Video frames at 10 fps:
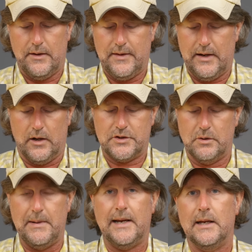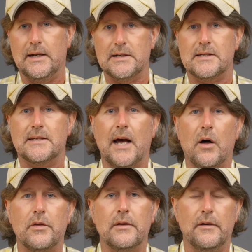They also make it in a
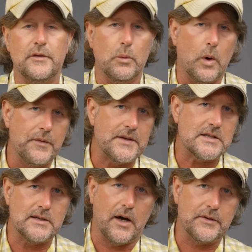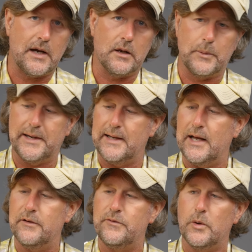stealth. If you want the stealth color, we can
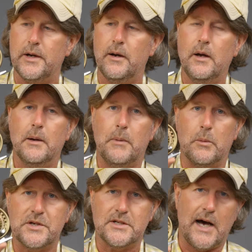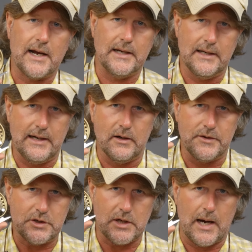get it for you, but we're stocking it here in
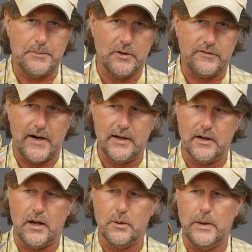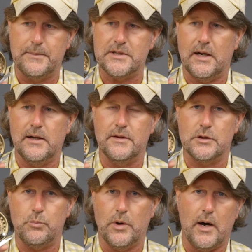the shop. You'll find it on the website in this
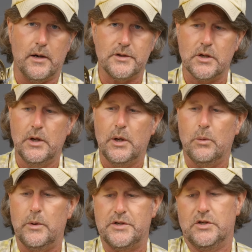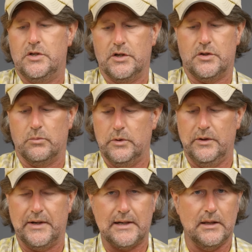bronze, which is just a
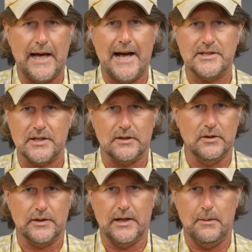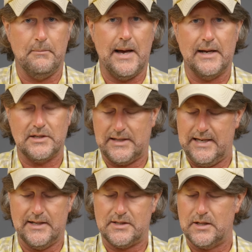really classic look, and it
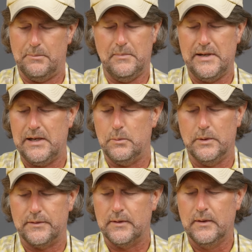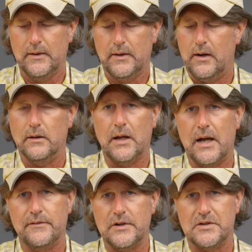kits up neat with a
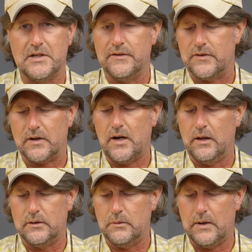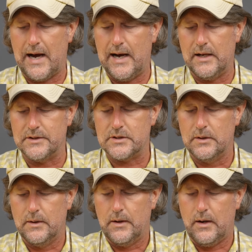lot of your different color rods.
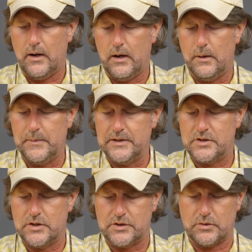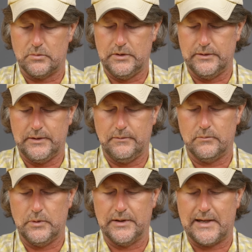It's just a really,
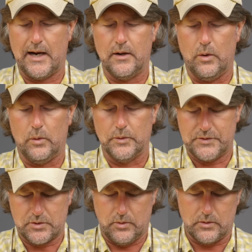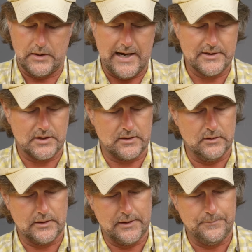really kind of old school classic
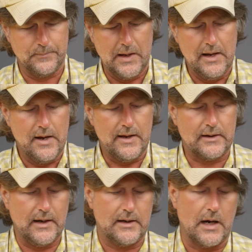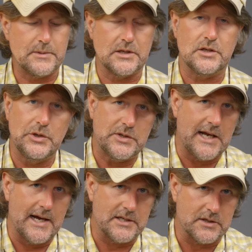looking. It comes in two
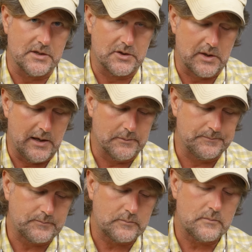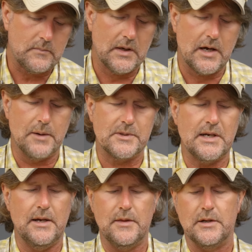sizes, the trout. Comes
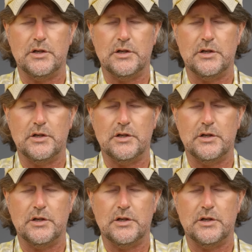in the